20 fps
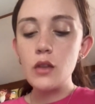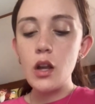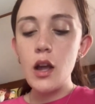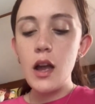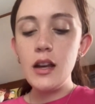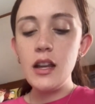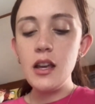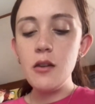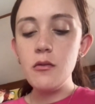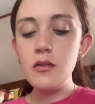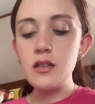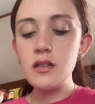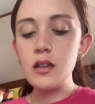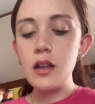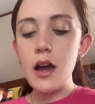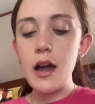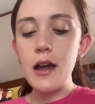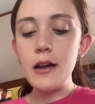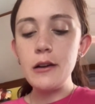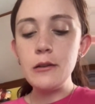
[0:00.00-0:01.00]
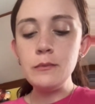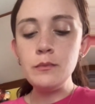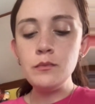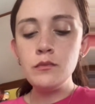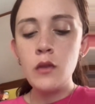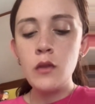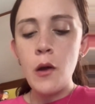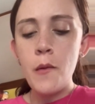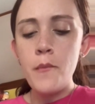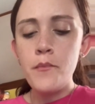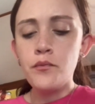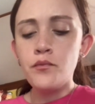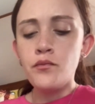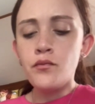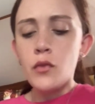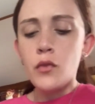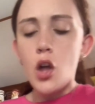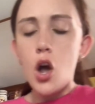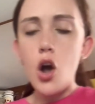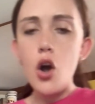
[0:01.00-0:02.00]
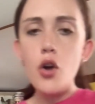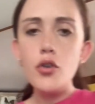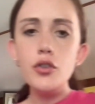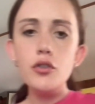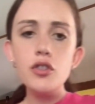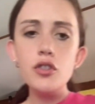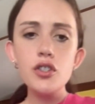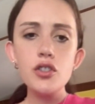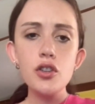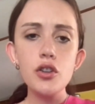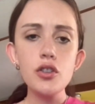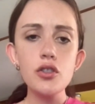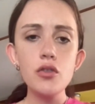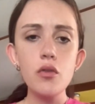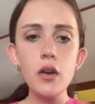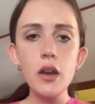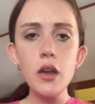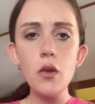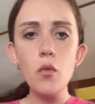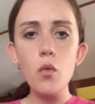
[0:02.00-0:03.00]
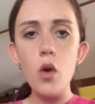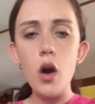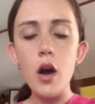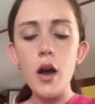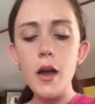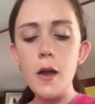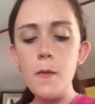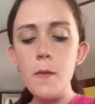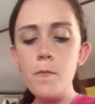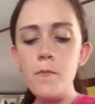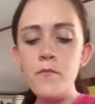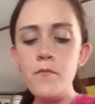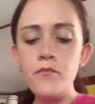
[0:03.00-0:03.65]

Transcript: and he was like, oh, you just turned 21?